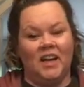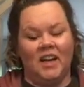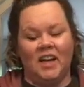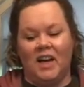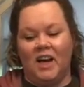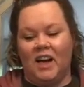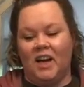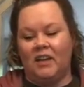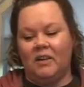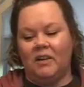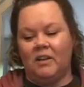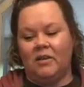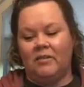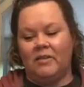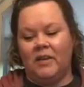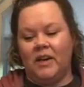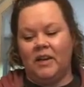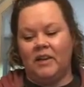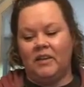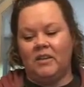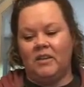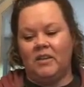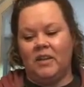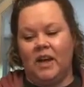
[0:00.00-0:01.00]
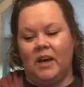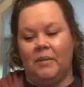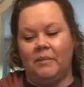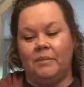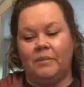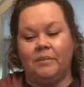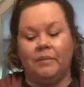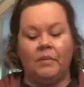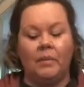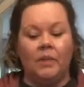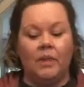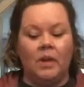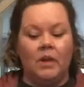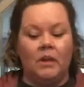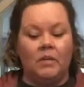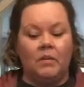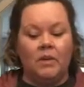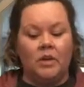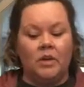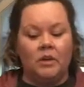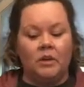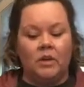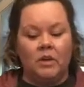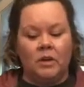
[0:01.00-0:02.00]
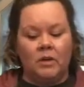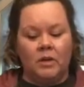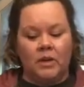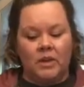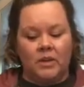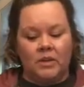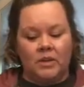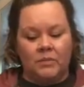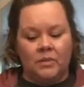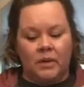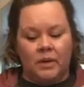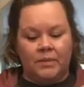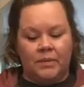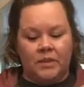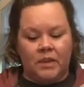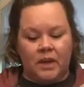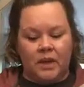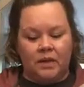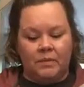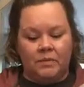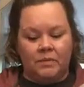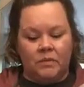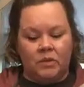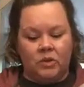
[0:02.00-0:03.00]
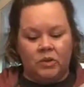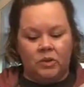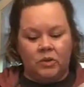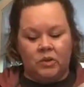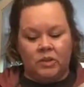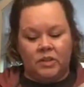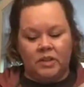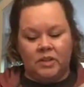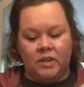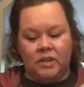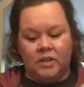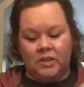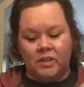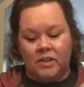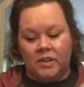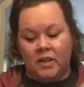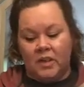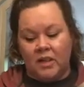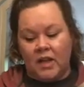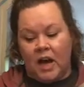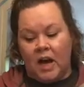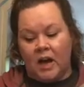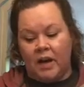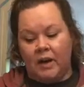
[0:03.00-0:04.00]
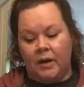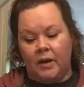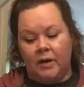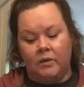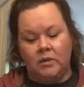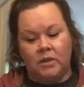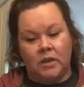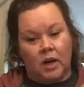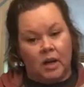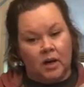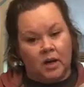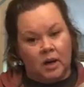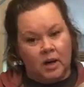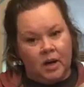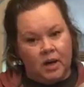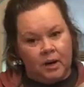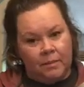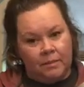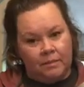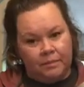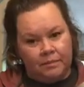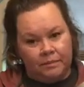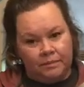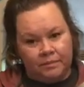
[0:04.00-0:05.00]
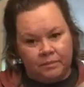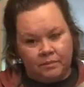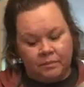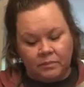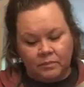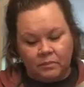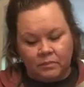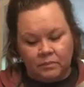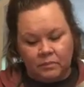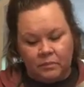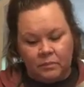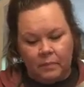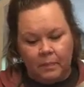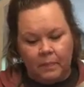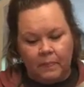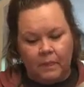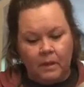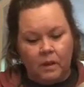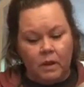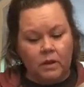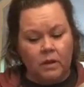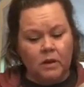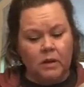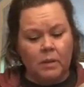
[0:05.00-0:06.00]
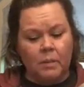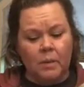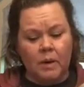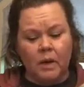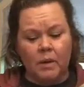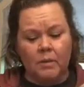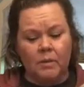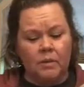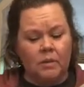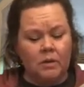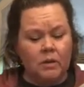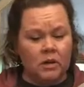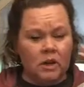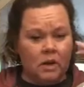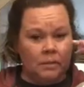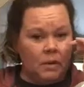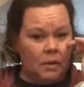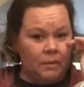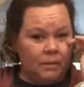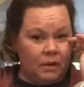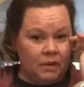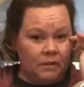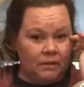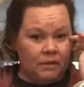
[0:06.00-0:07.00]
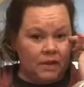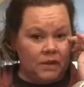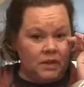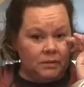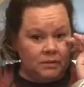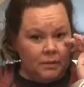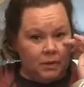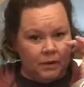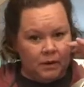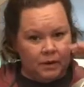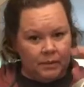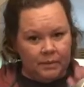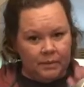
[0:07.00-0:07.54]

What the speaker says: I don't know if I could do that. You can go to his website, georgesiciliano.com. Look him up on Facebook.